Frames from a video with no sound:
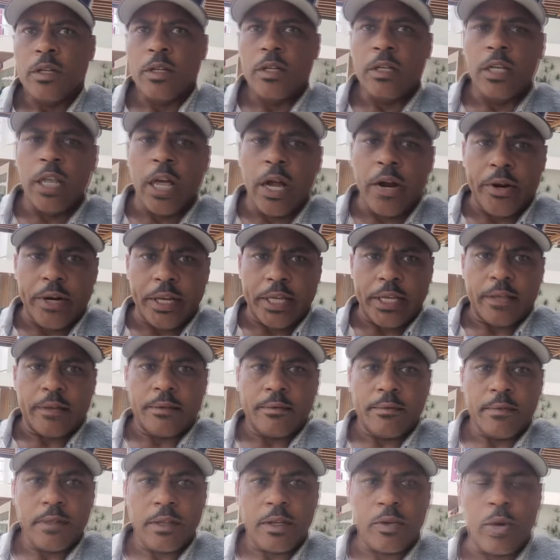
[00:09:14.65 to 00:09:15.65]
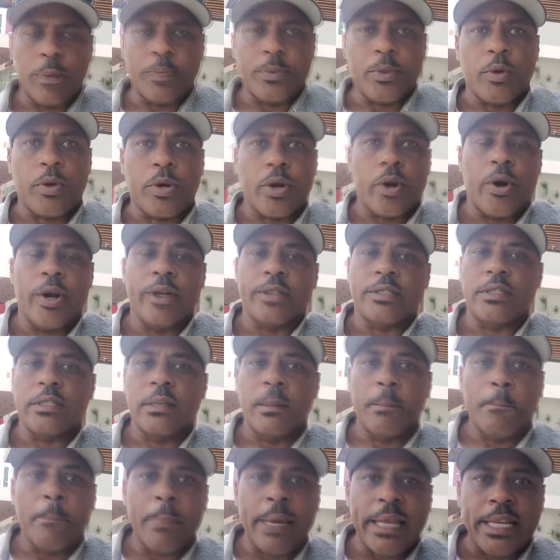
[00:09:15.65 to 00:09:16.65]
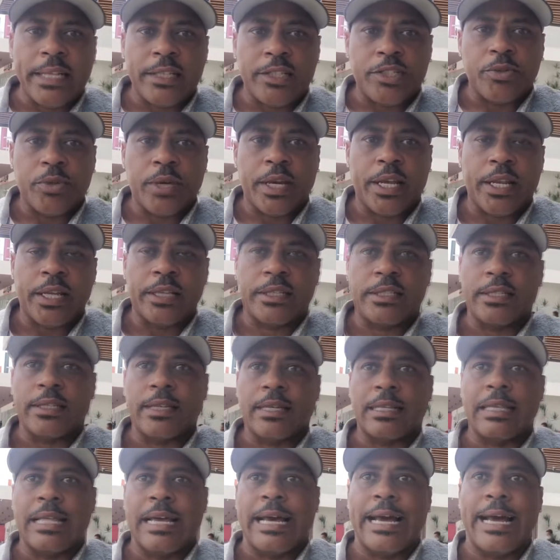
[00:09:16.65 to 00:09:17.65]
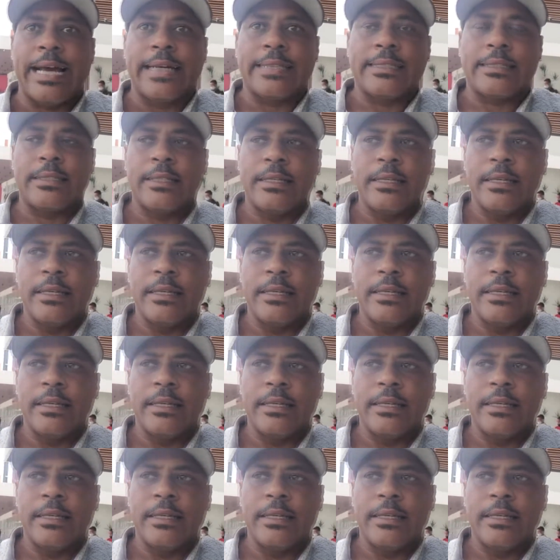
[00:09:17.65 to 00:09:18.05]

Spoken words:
learning cryptocurrency. The minute you get into the class,